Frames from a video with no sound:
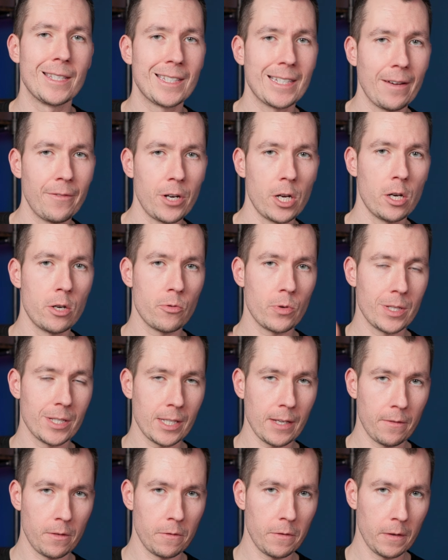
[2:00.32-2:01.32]
700 and
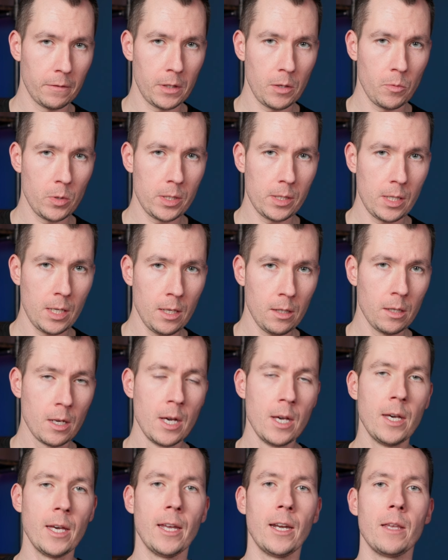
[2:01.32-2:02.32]
750 would see it,
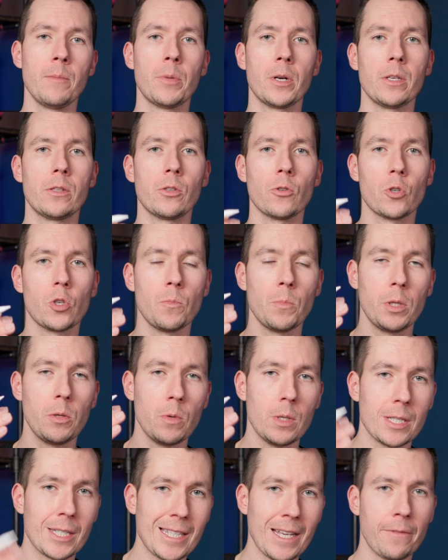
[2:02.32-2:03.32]
and anybody searching
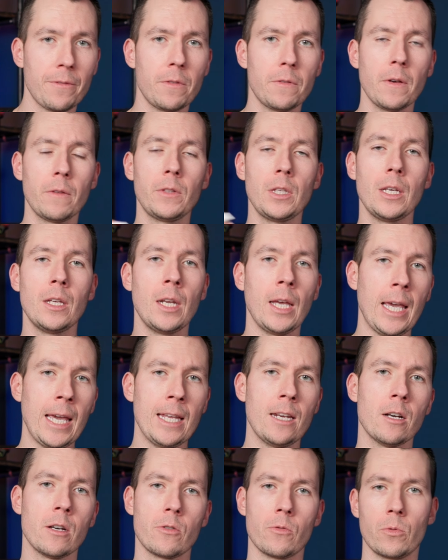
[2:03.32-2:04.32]
between 750 and
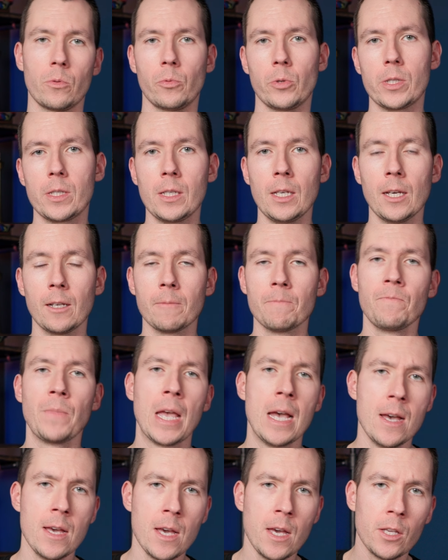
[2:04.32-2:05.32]
800 would see it.
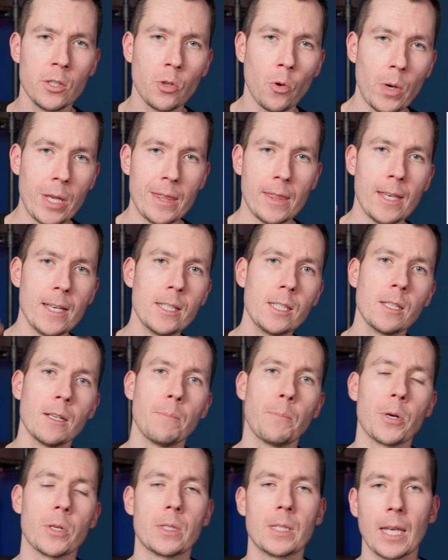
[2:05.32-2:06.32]
So in this
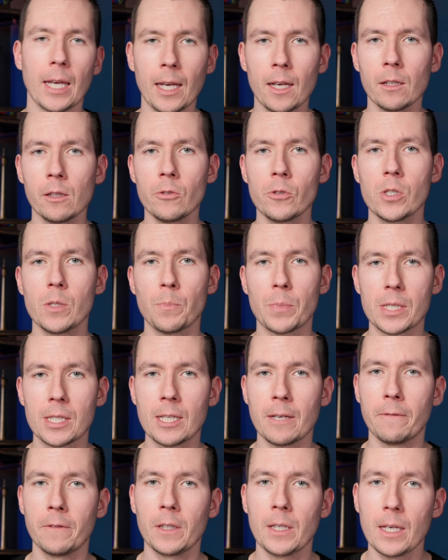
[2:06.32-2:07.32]
particular
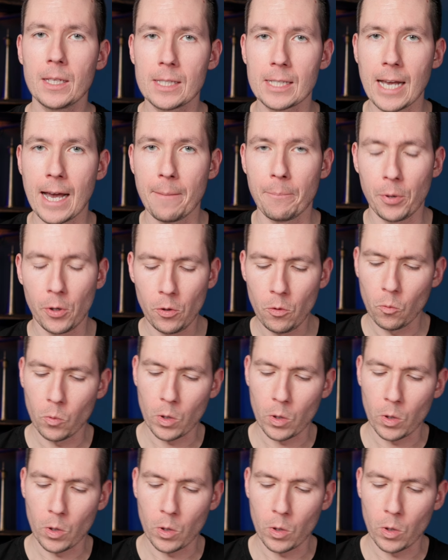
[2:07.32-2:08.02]
specific example,